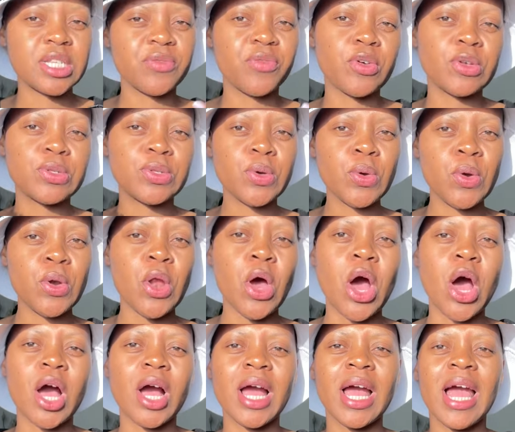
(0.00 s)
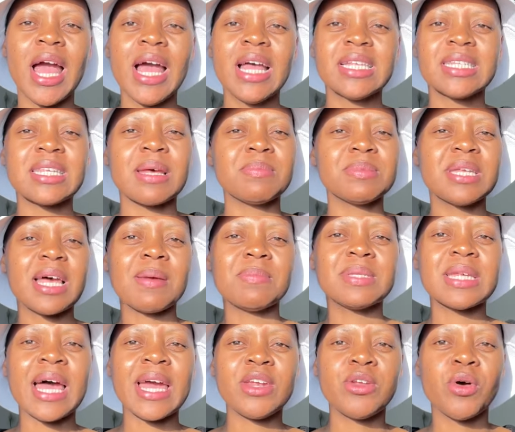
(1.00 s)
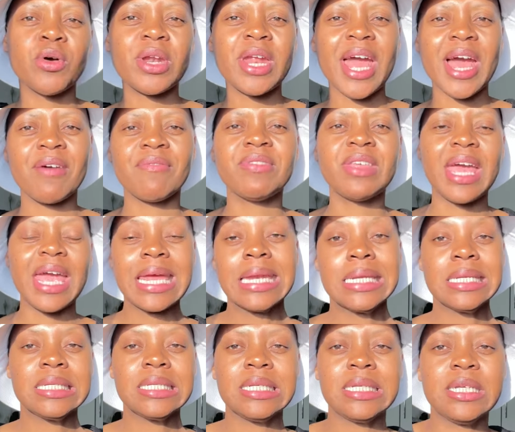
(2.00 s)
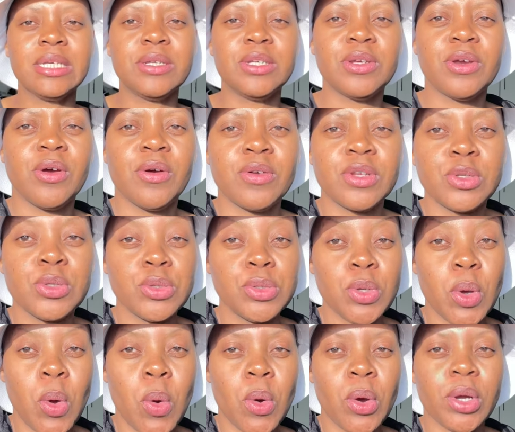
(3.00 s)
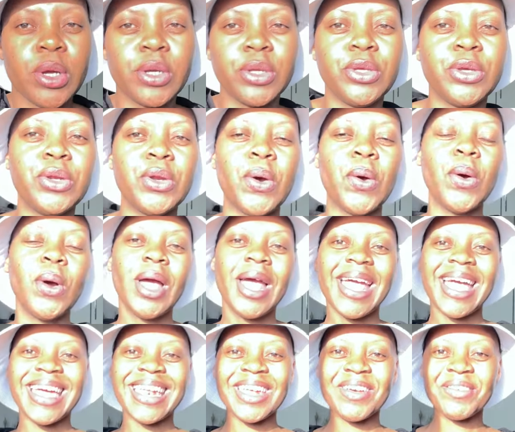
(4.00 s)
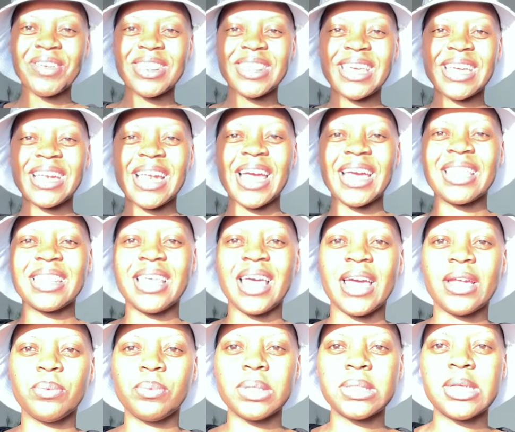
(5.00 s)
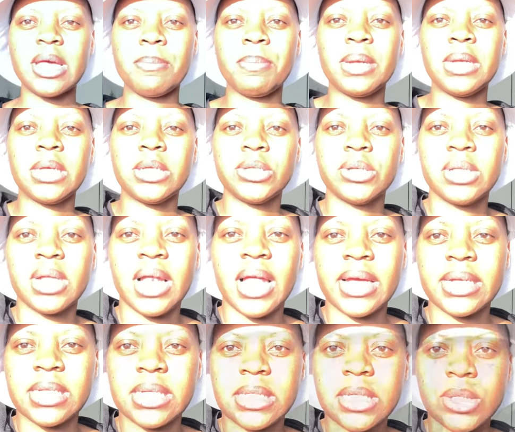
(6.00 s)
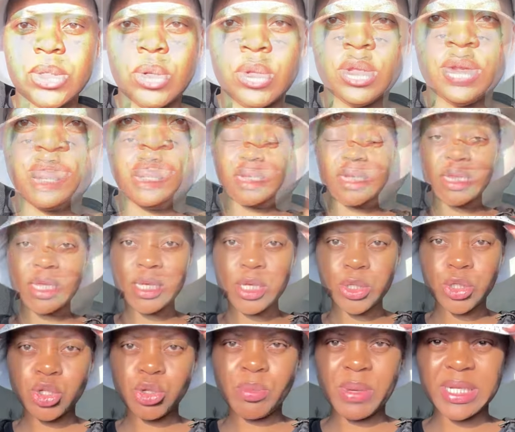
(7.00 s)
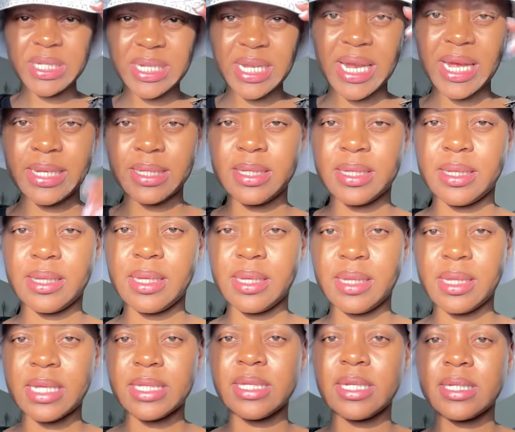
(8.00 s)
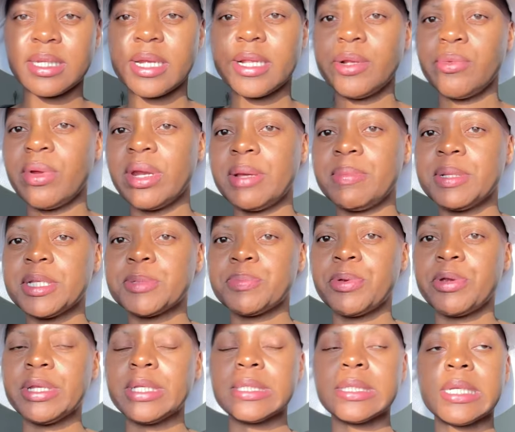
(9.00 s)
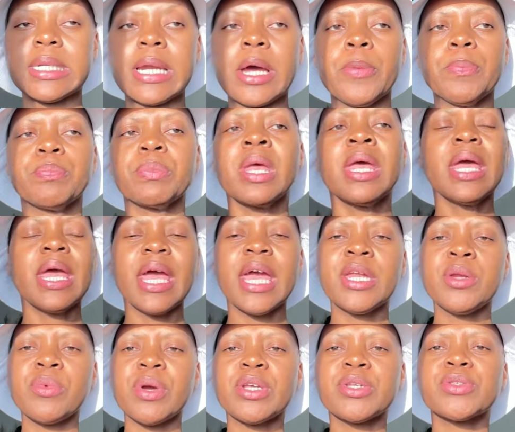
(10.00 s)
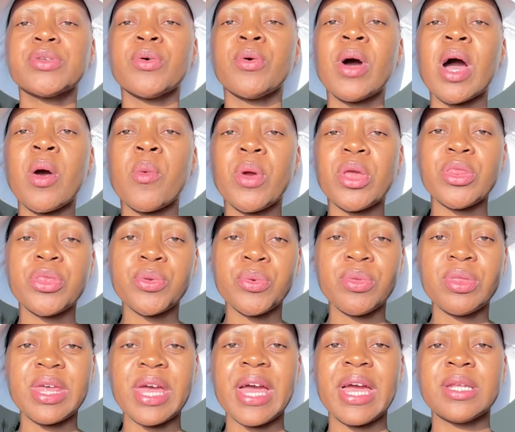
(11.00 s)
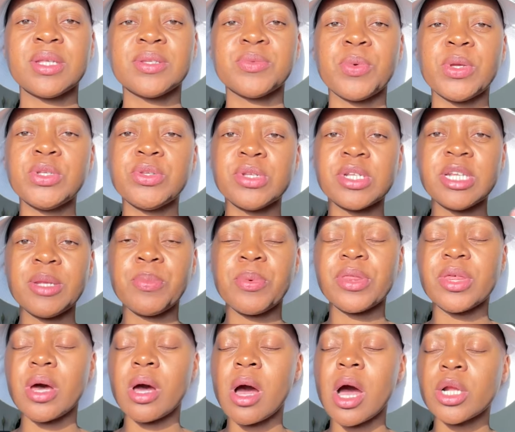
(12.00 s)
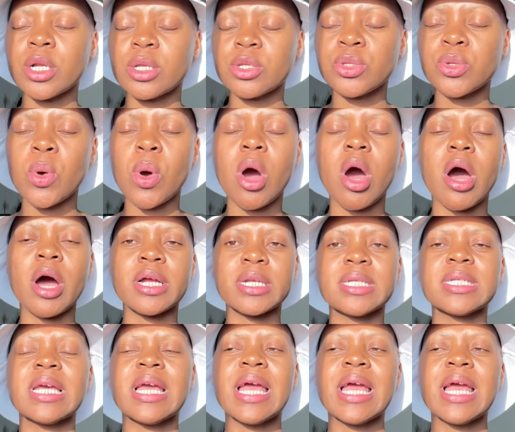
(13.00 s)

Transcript: for so long, sometimes I don't have the energy to talk, you know, and everything like that. What's happening to the lighting? Just hold on. Such a thing as too much light. I think that's exactly what I'm experiencing now. Anyway, so I went through that, went to sleep with a heart so hot,